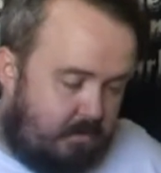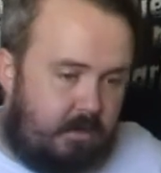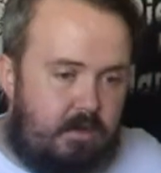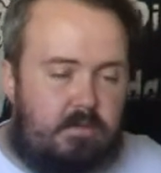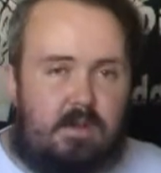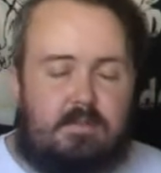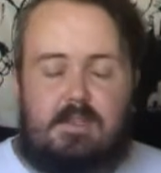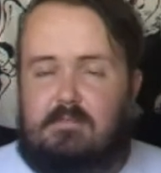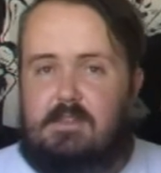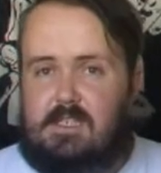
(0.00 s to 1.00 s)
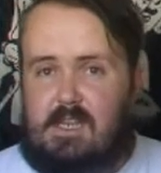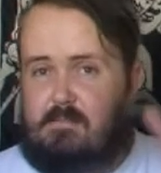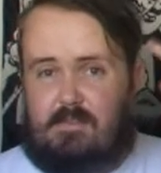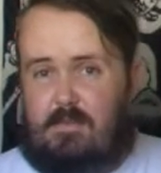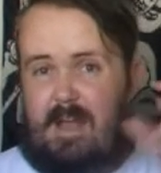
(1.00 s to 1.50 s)
Noble, who I was in this
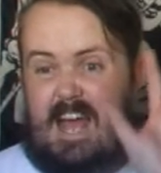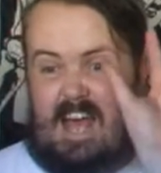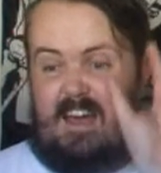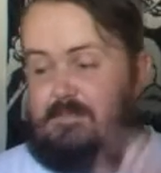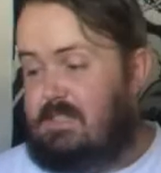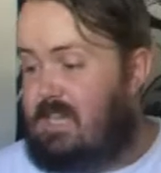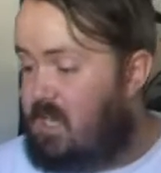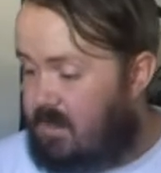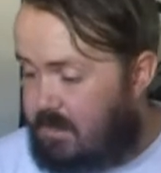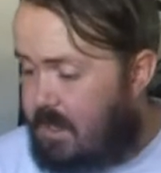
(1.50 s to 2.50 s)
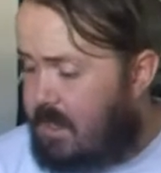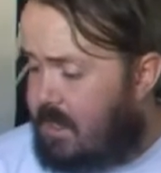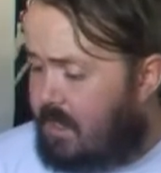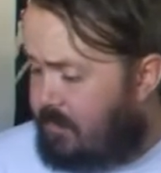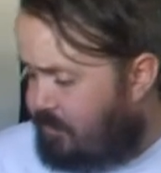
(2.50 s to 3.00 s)
scene with for about half a second.
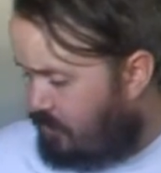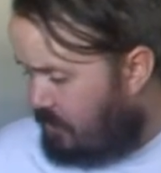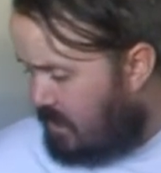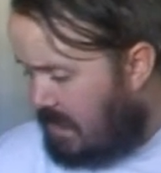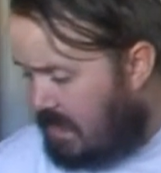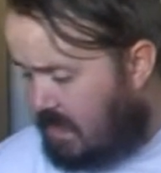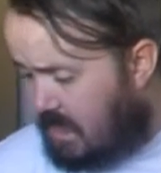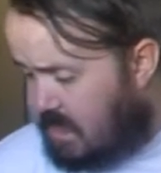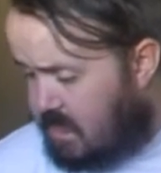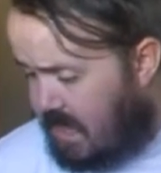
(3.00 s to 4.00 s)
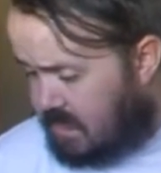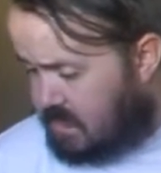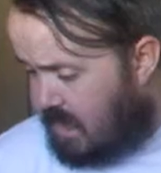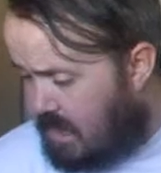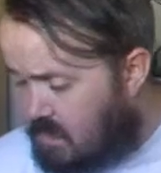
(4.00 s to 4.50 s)
The
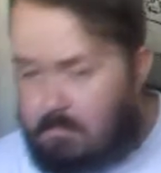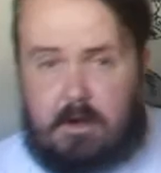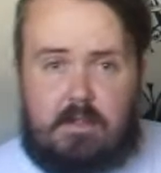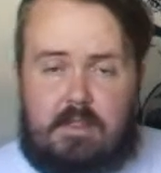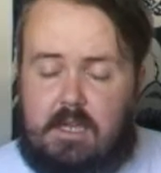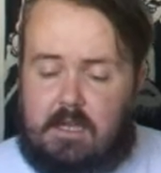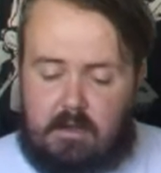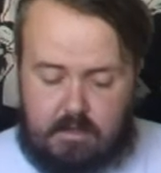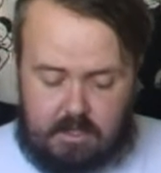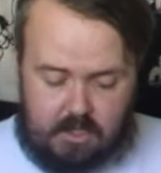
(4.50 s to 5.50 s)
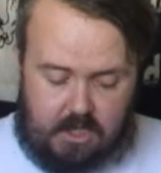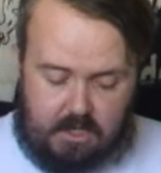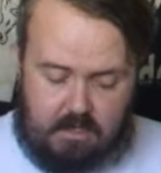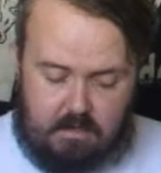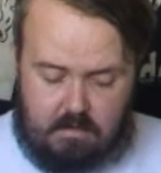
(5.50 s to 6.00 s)
next item on the
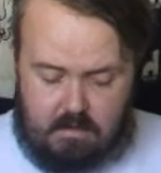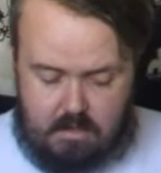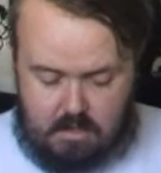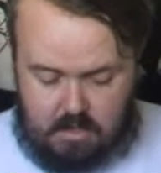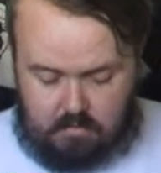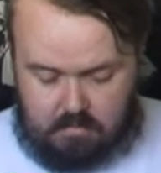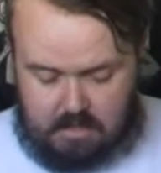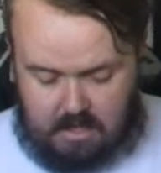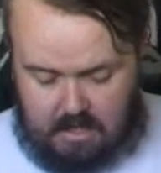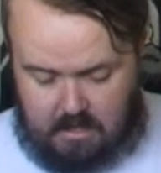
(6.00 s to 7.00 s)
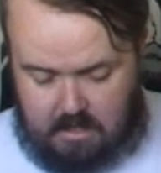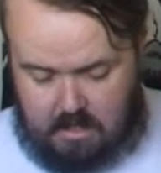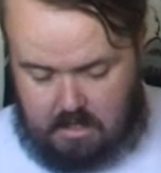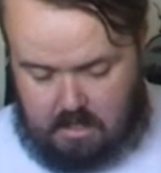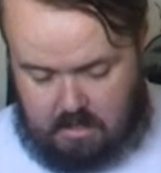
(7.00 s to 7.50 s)
agenda today
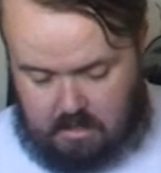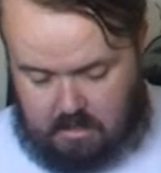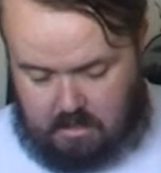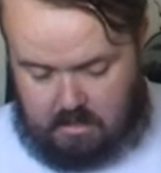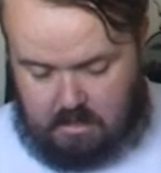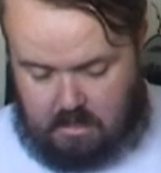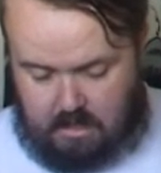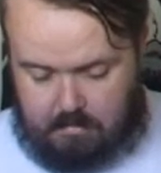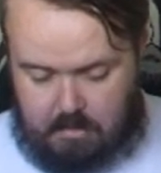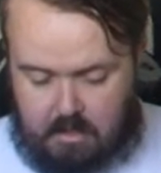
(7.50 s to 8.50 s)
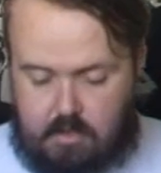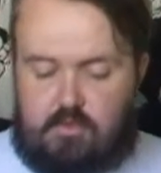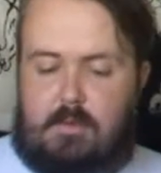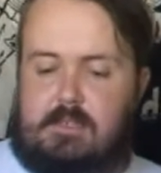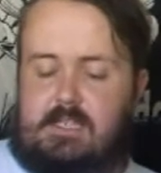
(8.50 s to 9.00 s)
is, and I'm not going
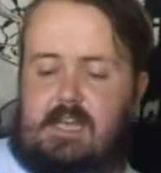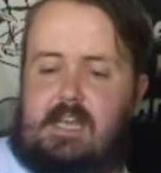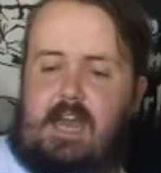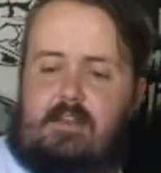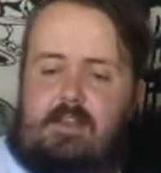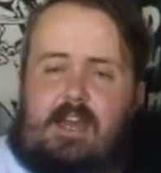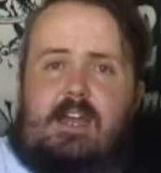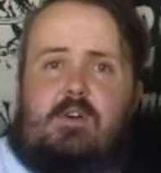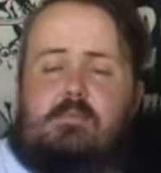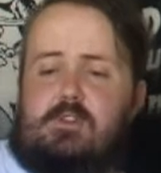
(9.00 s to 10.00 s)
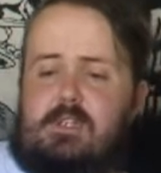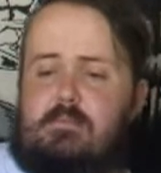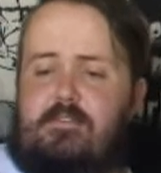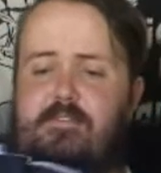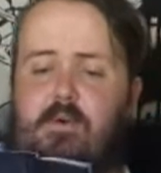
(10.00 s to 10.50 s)
to drop the CD out of it like I almost
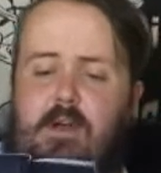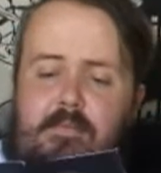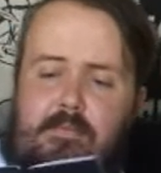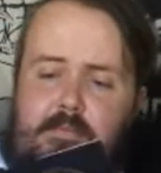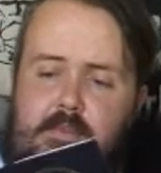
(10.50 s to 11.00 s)
did before,